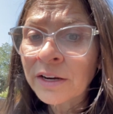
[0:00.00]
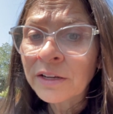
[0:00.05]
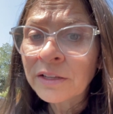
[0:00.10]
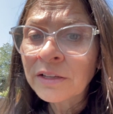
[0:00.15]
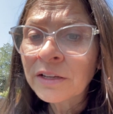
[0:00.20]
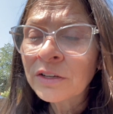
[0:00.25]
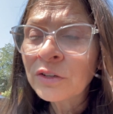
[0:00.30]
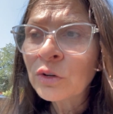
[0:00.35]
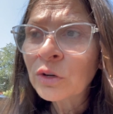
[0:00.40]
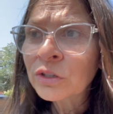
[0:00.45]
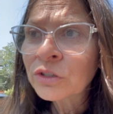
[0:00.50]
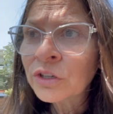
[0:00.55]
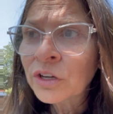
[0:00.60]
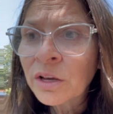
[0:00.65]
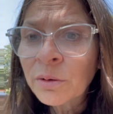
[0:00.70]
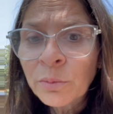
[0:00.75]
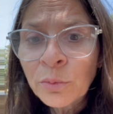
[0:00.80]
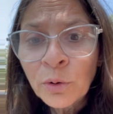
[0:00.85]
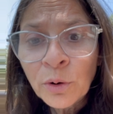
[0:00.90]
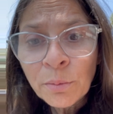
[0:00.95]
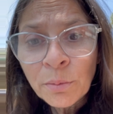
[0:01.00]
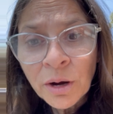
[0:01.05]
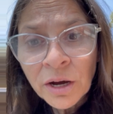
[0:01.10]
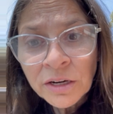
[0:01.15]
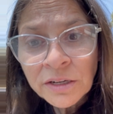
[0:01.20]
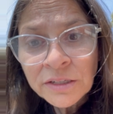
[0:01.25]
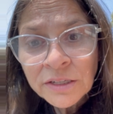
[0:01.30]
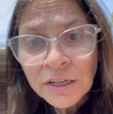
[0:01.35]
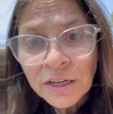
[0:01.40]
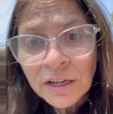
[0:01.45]
And then Dr. Gabor
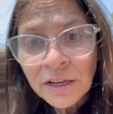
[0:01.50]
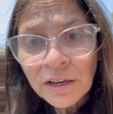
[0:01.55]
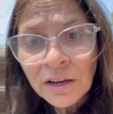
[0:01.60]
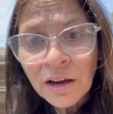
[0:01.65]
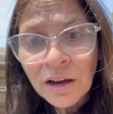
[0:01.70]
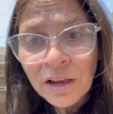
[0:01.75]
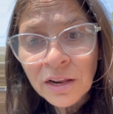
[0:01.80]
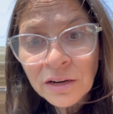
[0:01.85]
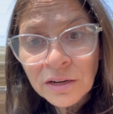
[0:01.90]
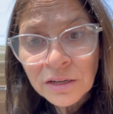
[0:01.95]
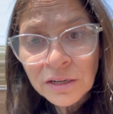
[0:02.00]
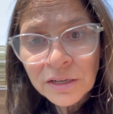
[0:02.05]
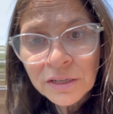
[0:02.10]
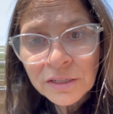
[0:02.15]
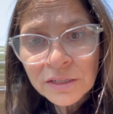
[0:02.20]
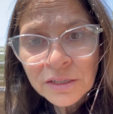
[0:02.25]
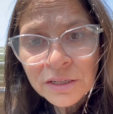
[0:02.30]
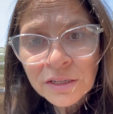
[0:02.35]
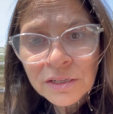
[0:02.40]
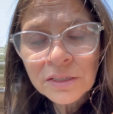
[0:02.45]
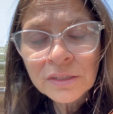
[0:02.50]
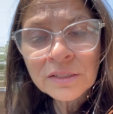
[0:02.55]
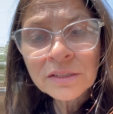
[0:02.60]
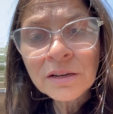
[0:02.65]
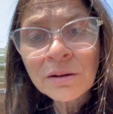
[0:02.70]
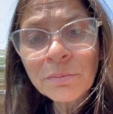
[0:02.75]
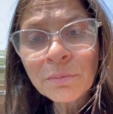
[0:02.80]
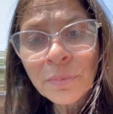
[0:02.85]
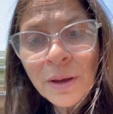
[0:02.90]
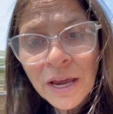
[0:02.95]
Mate, I learned his
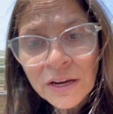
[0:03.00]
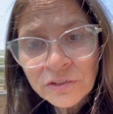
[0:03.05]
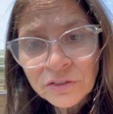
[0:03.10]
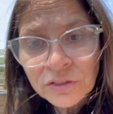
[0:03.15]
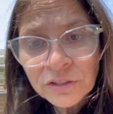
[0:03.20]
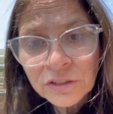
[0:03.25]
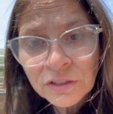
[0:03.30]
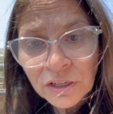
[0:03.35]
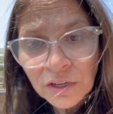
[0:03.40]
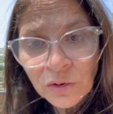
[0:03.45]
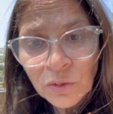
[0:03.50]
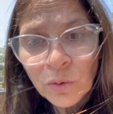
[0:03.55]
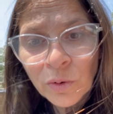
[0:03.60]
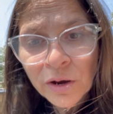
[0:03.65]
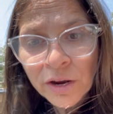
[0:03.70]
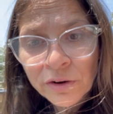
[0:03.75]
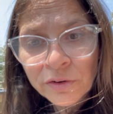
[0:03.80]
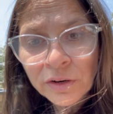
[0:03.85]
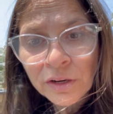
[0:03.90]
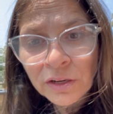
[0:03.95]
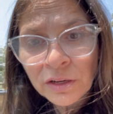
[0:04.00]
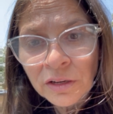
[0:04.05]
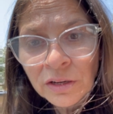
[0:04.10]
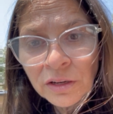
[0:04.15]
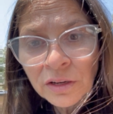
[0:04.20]
compassionate inquiry.